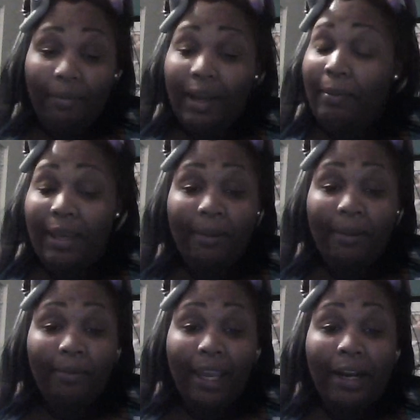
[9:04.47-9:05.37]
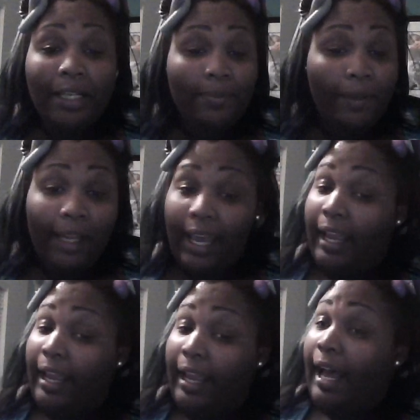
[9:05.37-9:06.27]
but hey, I'm
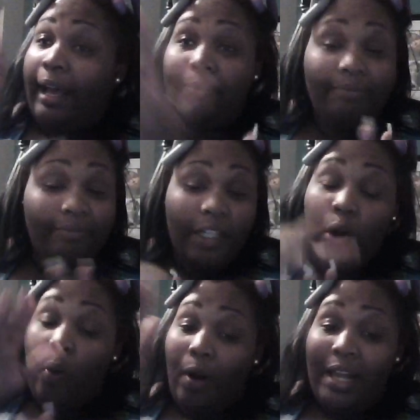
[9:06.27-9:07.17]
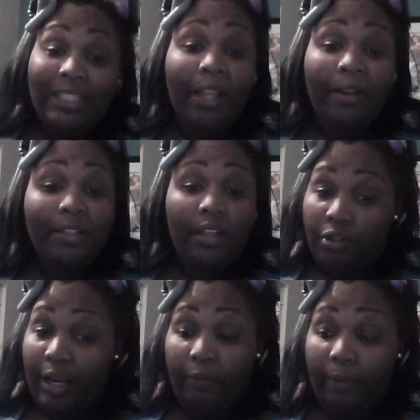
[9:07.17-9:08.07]
one step closer to a dream of
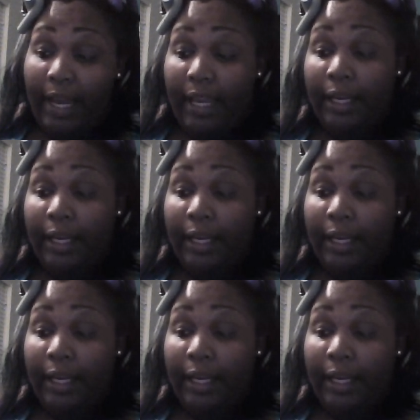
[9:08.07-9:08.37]
mine.